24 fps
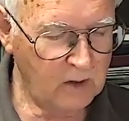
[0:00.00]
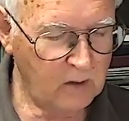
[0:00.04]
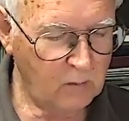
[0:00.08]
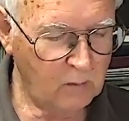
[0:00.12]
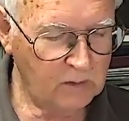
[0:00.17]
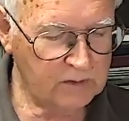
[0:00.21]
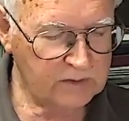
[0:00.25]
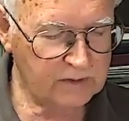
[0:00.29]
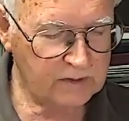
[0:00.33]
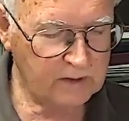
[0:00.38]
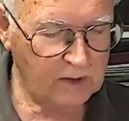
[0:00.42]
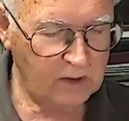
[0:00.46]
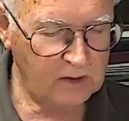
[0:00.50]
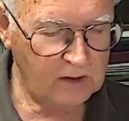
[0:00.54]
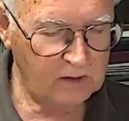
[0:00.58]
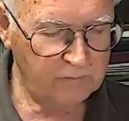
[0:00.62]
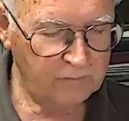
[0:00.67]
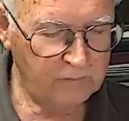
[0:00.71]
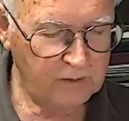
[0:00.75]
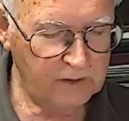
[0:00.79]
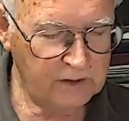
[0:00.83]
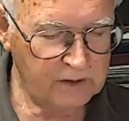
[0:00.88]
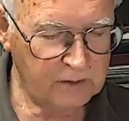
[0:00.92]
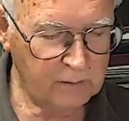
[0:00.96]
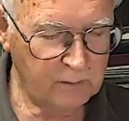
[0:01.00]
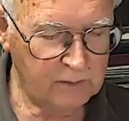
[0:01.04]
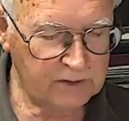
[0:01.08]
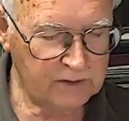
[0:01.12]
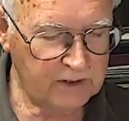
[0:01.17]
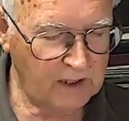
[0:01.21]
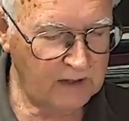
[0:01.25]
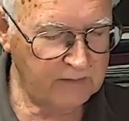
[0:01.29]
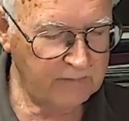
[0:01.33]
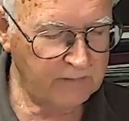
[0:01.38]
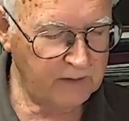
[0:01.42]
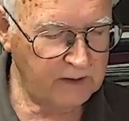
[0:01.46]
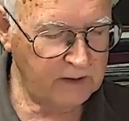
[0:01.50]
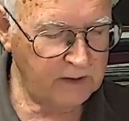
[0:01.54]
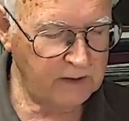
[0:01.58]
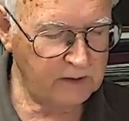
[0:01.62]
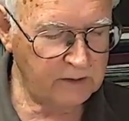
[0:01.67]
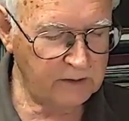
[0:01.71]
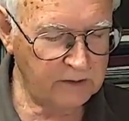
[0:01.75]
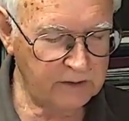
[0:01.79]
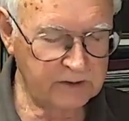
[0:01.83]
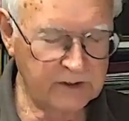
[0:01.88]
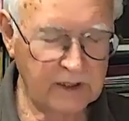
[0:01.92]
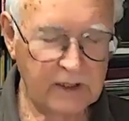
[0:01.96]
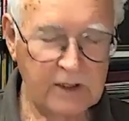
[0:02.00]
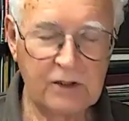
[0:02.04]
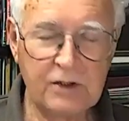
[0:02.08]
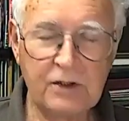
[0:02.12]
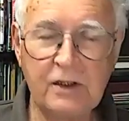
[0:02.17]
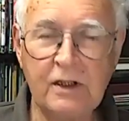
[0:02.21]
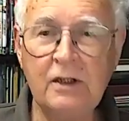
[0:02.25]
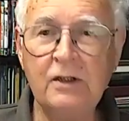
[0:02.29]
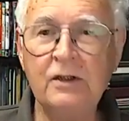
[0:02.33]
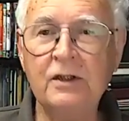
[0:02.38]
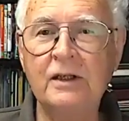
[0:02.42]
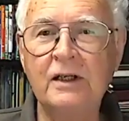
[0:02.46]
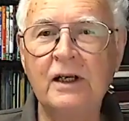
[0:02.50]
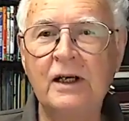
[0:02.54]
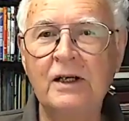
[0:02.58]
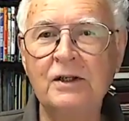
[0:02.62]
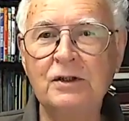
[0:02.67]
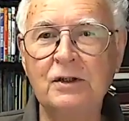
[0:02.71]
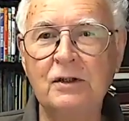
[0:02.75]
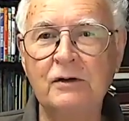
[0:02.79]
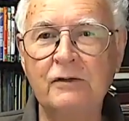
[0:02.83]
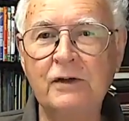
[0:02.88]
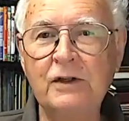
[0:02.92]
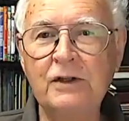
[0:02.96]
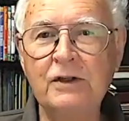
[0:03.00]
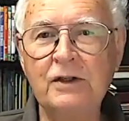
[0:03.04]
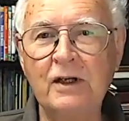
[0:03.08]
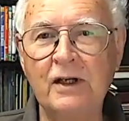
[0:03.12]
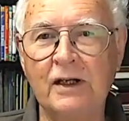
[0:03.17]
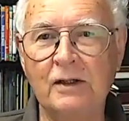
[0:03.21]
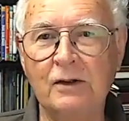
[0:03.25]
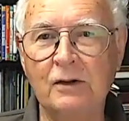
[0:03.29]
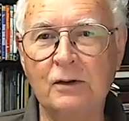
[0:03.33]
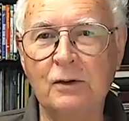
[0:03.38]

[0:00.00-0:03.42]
was the only feature which gave any indication of intellect.